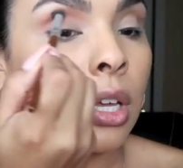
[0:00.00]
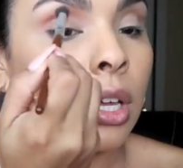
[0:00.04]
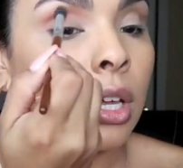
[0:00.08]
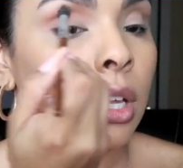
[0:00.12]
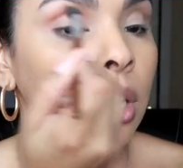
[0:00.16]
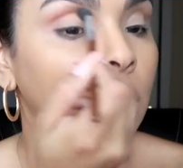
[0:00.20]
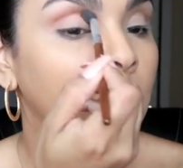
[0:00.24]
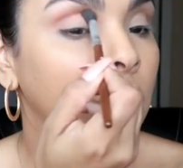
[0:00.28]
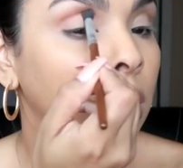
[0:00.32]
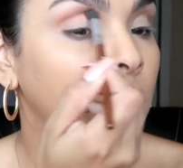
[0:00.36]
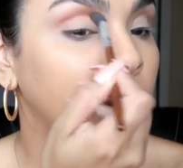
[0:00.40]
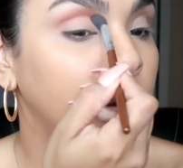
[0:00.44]

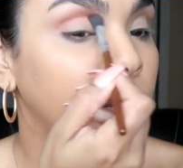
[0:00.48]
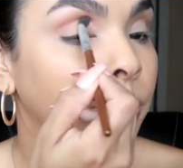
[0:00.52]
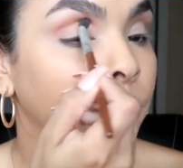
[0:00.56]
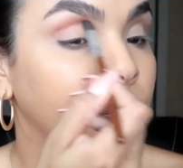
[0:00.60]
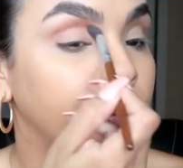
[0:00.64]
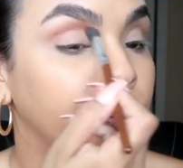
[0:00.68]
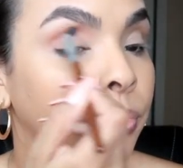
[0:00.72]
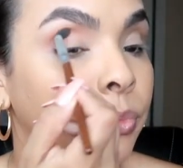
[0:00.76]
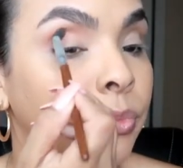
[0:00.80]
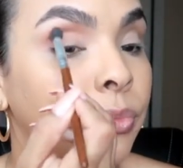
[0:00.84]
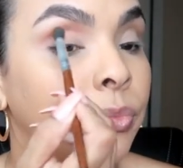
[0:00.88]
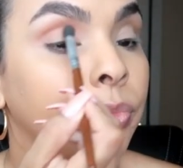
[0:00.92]
color.
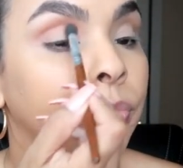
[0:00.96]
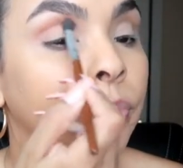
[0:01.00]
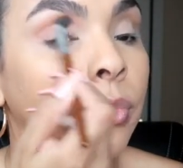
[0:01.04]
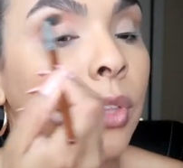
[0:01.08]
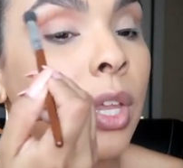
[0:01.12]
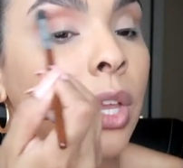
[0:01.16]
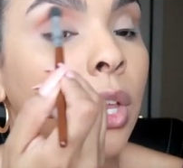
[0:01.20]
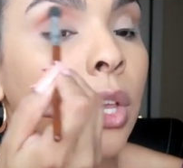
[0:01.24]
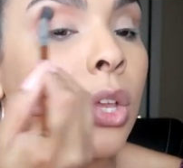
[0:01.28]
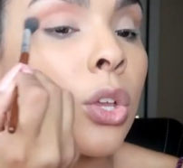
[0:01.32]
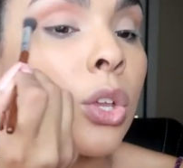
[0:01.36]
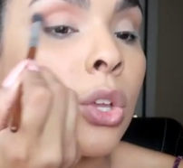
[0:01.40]

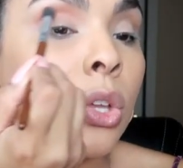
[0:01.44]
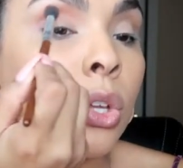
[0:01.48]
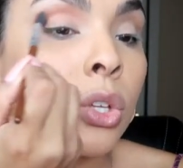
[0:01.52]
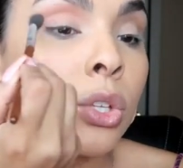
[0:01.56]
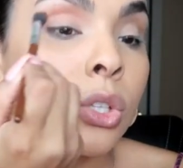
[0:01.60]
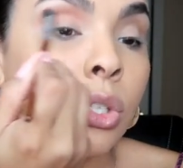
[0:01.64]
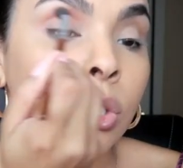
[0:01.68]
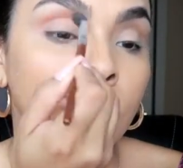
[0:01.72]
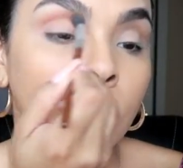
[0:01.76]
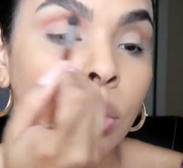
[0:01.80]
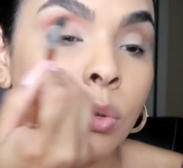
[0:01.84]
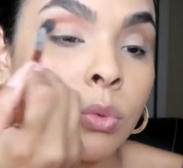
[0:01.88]

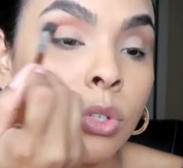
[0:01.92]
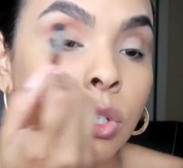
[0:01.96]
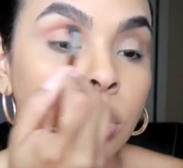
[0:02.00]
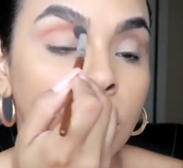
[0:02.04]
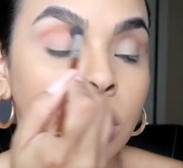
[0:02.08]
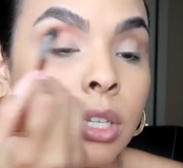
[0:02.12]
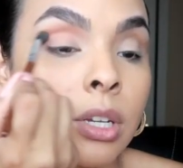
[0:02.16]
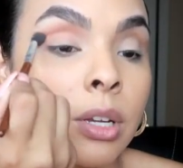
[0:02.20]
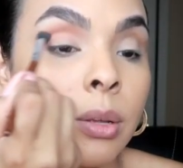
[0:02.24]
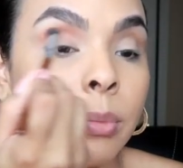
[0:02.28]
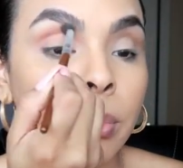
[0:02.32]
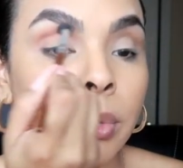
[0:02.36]
So I'm
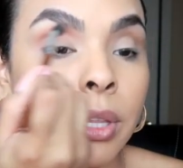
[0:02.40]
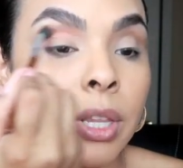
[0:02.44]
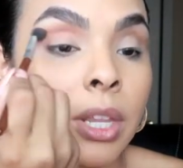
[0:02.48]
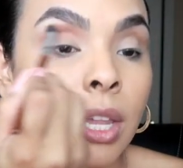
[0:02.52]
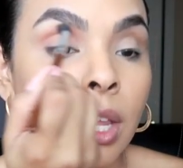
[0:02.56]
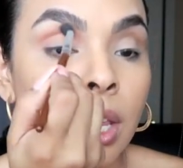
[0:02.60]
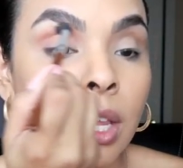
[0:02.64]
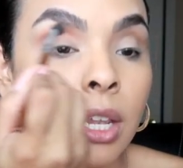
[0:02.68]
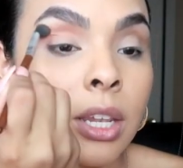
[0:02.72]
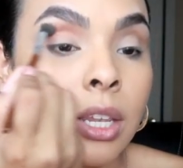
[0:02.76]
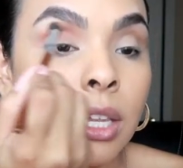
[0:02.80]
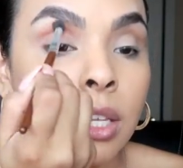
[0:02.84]
just gonna
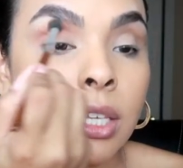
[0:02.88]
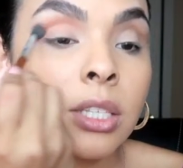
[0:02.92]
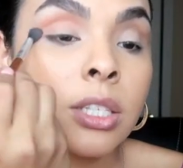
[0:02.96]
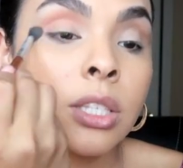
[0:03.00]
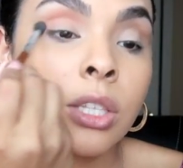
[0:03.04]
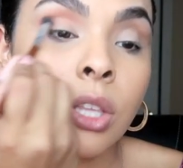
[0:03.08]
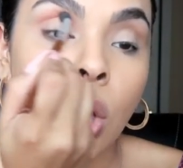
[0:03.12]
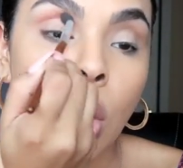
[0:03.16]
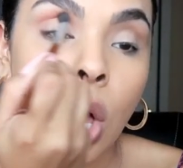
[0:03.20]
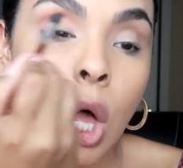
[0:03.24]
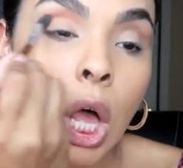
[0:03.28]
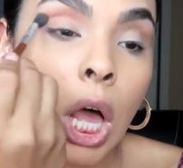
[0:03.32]
blend this
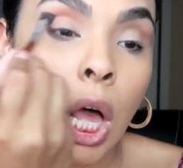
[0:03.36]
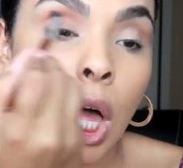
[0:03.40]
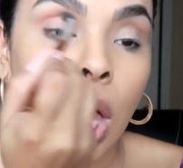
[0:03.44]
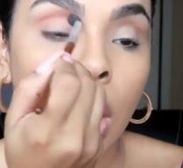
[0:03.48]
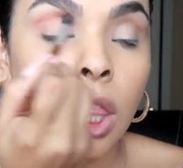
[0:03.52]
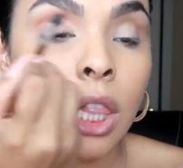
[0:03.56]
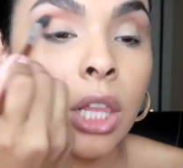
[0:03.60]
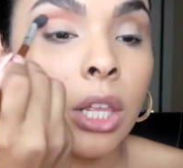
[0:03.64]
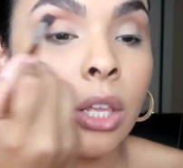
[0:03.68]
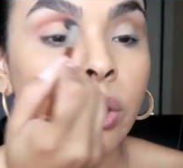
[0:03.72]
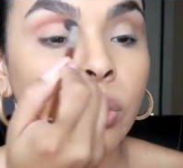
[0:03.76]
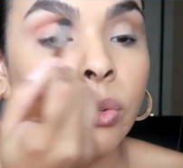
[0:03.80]

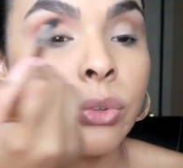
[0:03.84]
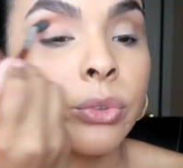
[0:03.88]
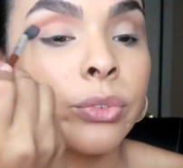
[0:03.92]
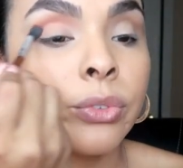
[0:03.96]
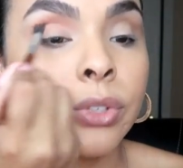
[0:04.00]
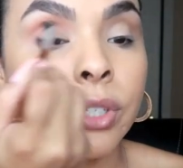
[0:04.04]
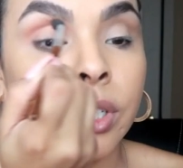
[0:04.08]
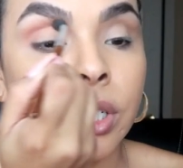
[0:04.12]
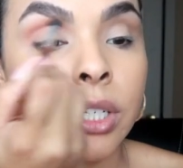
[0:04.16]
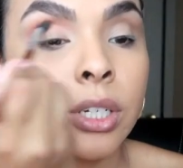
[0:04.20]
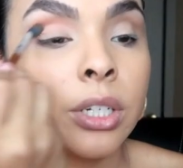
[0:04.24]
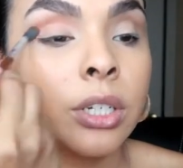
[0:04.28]
all
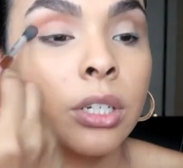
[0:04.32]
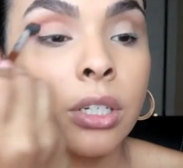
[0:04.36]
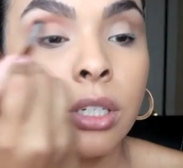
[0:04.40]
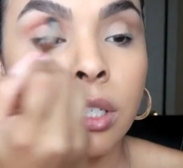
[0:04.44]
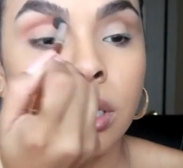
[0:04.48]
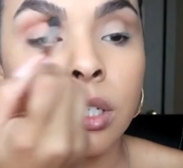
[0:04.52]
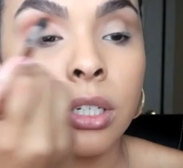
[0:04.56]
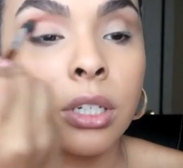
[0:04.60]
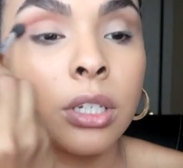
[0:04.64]
over